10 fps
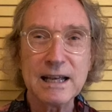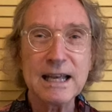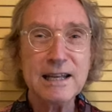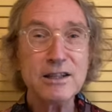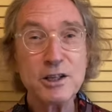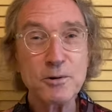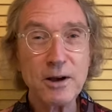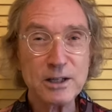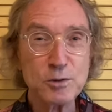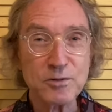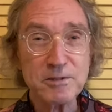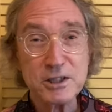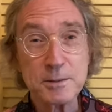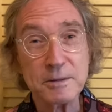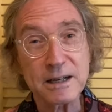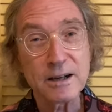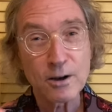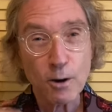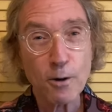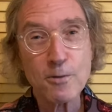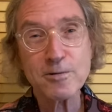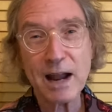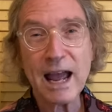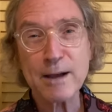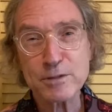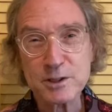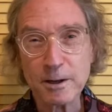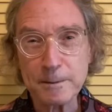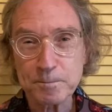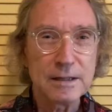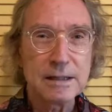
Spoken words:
in the US with free shipping over Amazon.